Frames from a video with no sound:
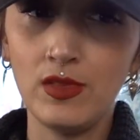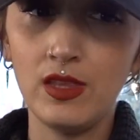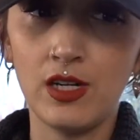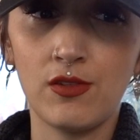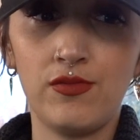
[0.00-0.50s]

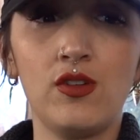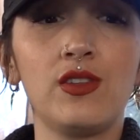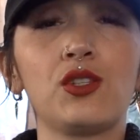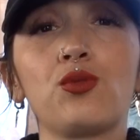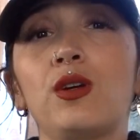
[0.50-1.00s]
Therefore,
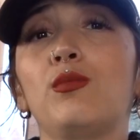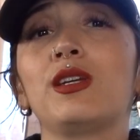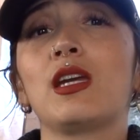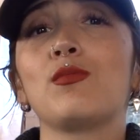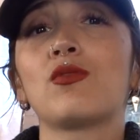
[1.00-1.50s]
that's why I
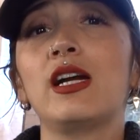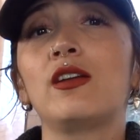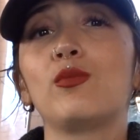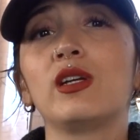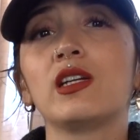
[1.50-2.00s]
became a
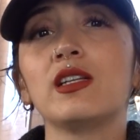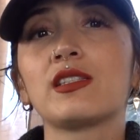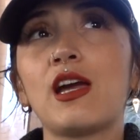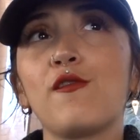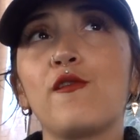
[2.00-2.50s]
writer,
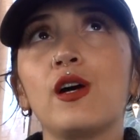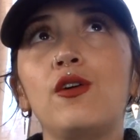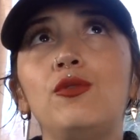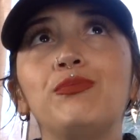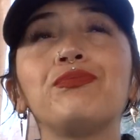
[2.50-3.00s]
because I
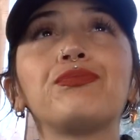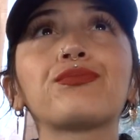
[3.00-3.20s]
felt